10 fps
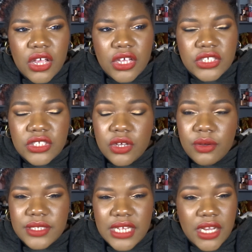So I
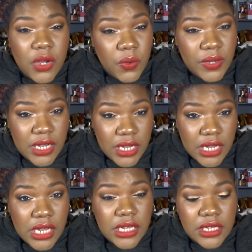was like,
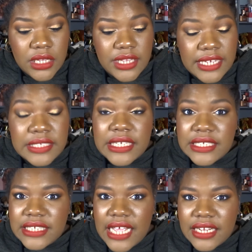okay, that's
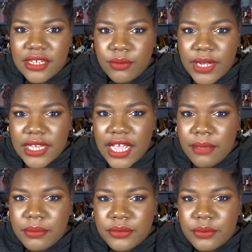exactly what
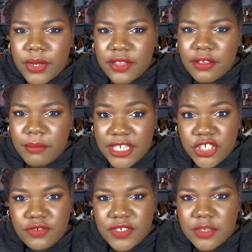happened with my
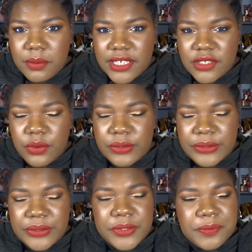Juvia's Place
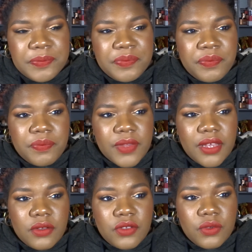order.
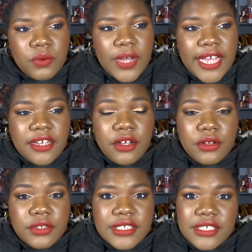So I
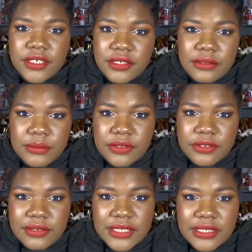called the customer
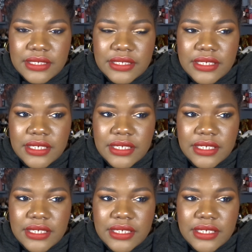service,